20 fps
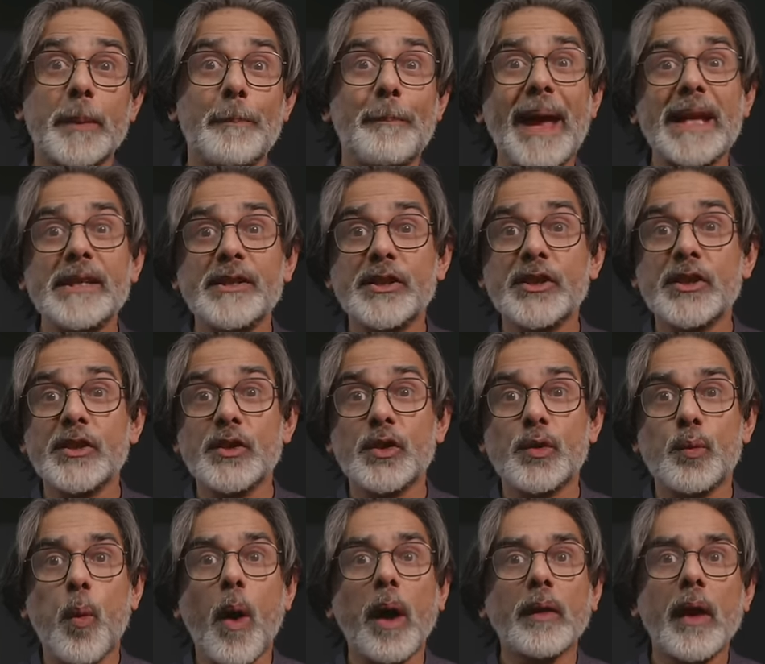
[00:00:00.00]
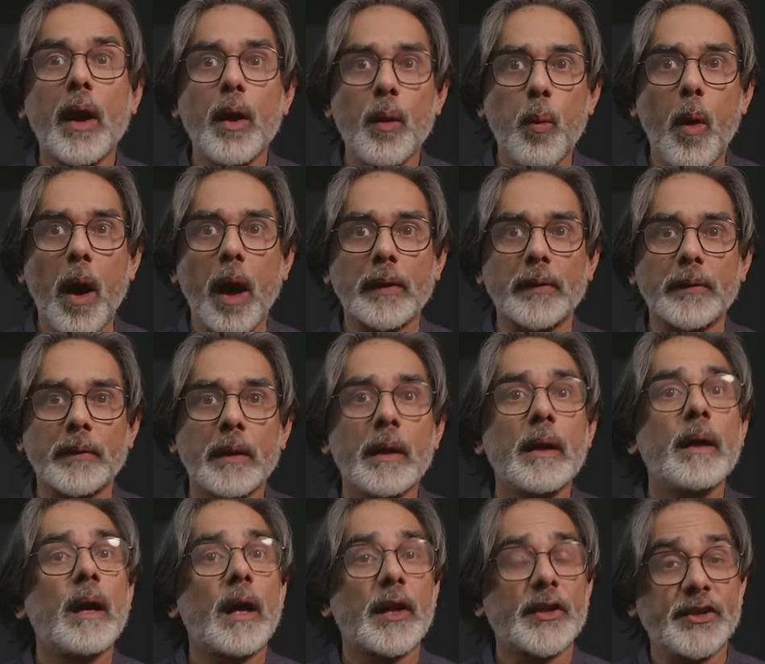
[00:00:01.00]
to Pensions
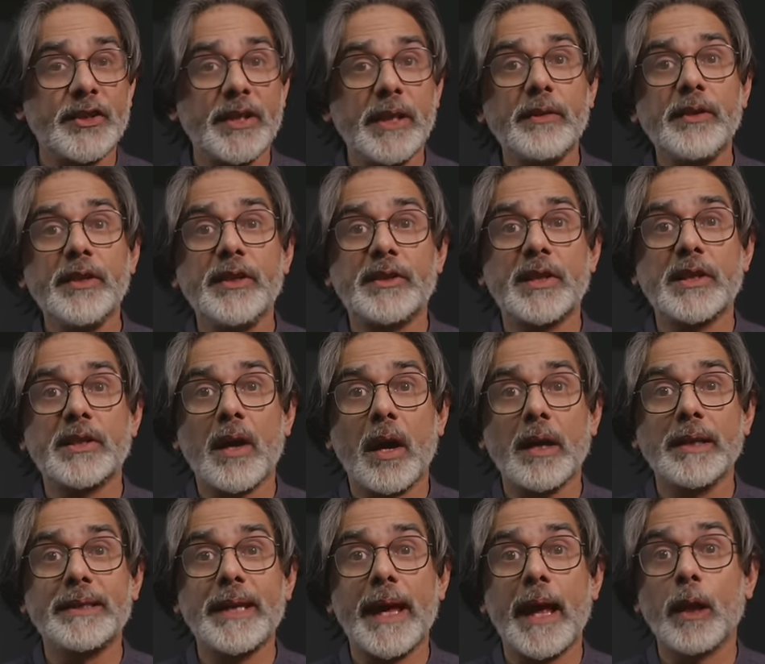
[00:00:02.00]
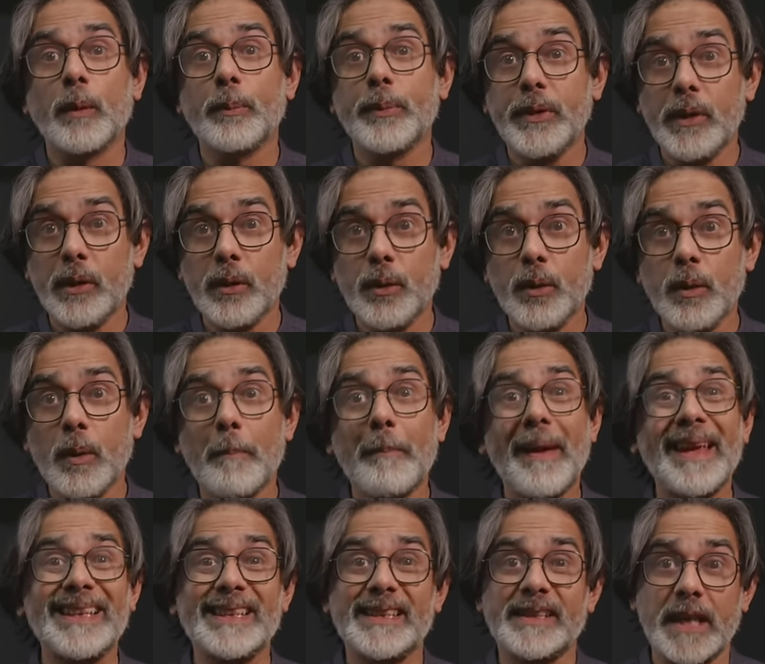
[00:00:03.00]
101, a series designed to help you
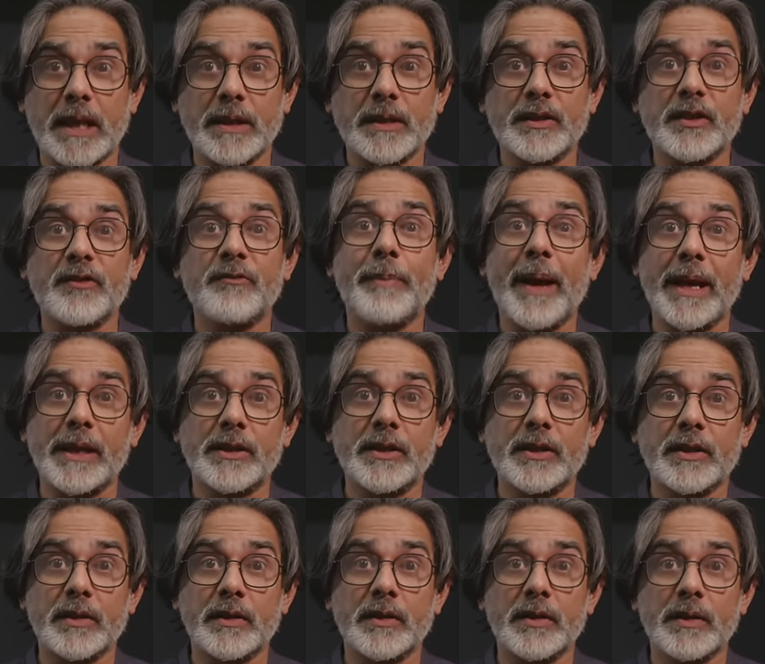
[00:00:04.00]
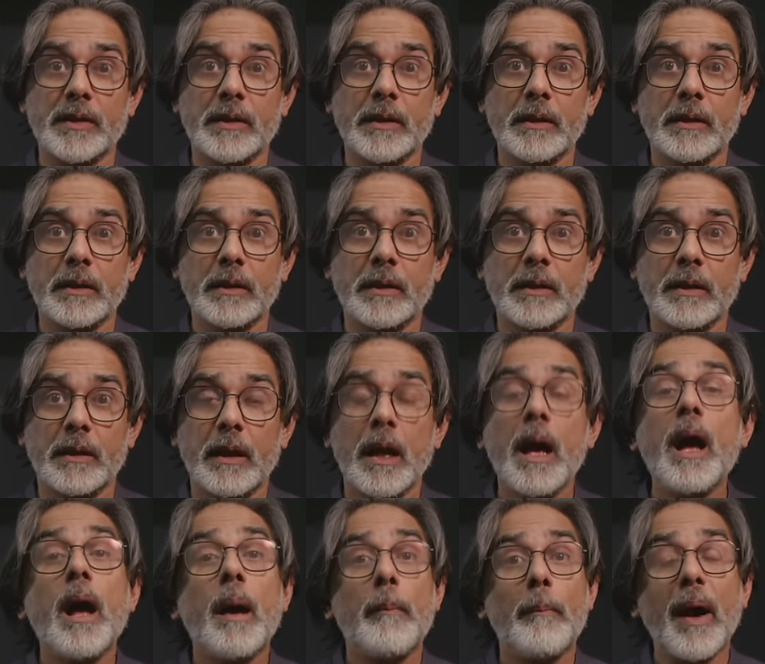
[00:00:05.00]
make sense of pensions.
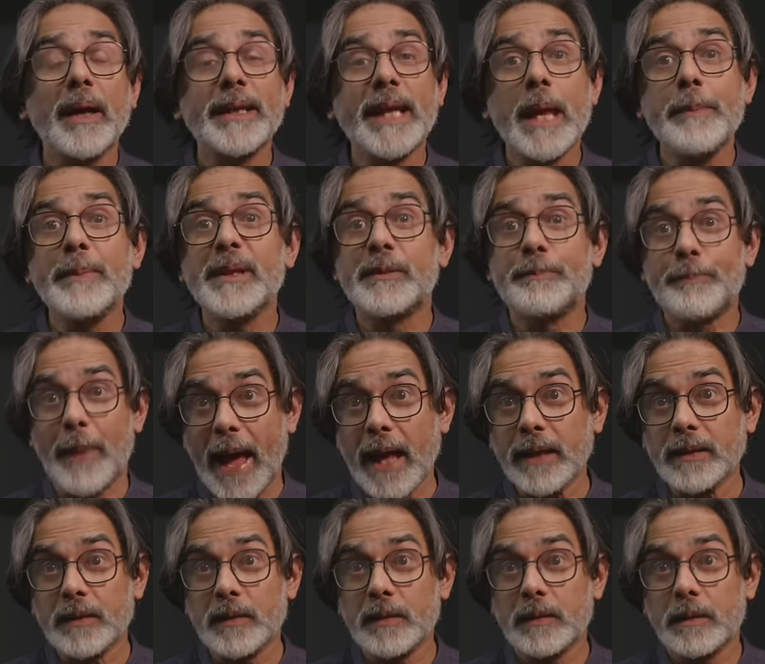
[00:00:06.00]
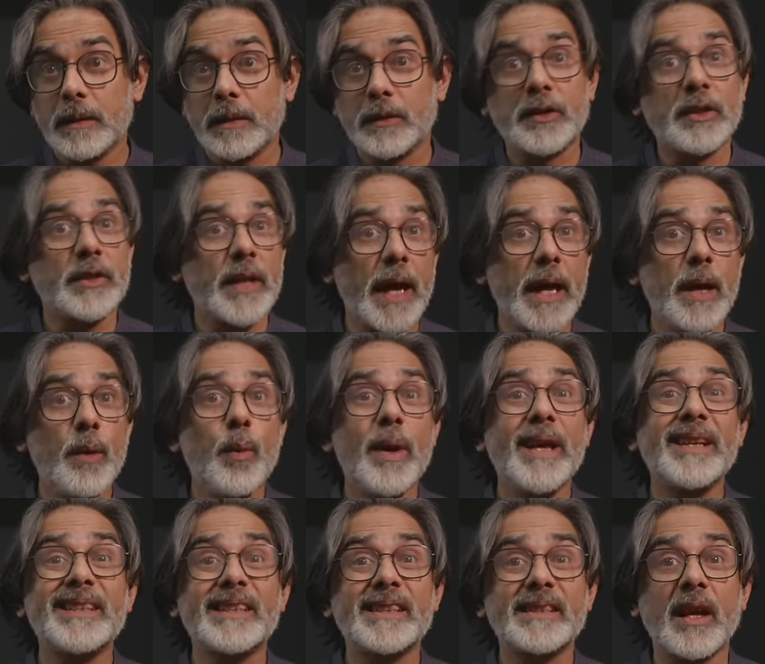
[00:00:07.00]
My name is Bat, and today
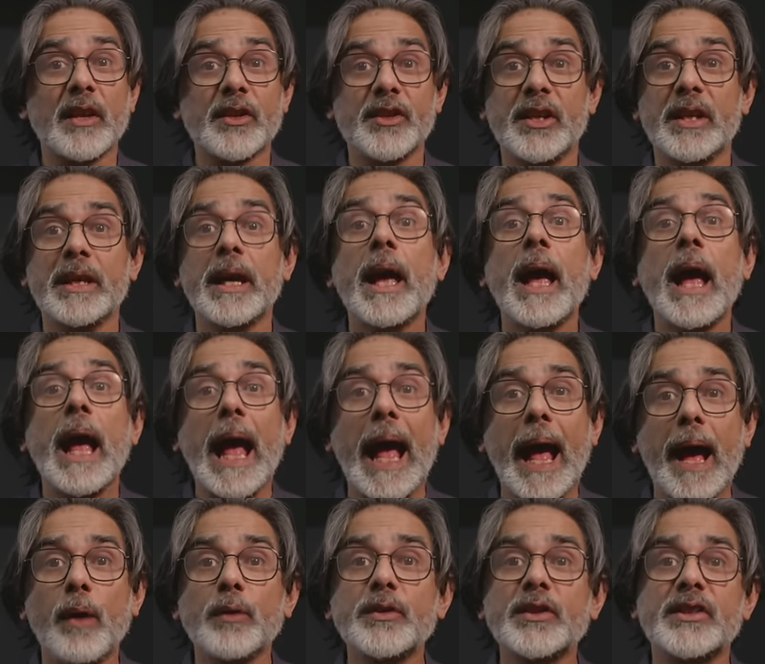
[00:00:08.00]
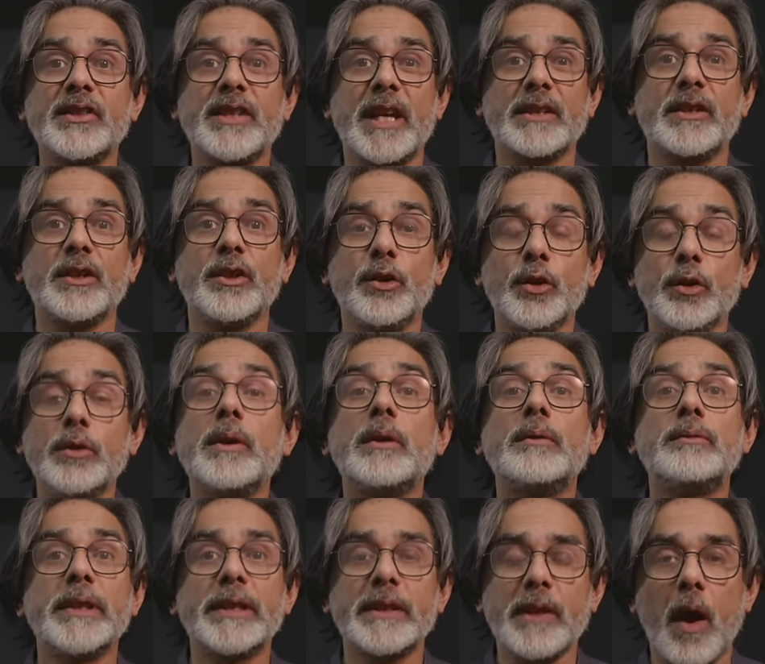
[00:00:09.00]
we're discussing how to set a good
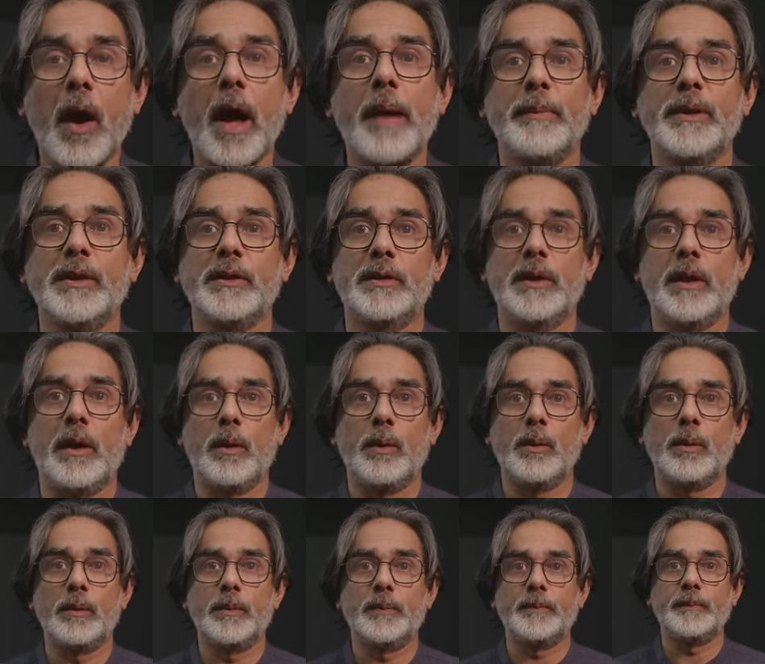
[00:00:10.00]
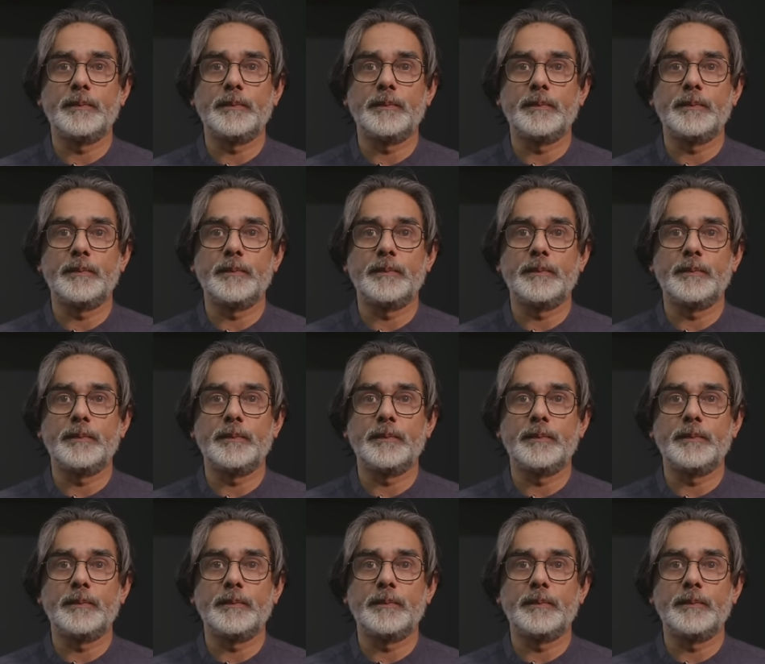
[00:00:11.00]
retirement goal.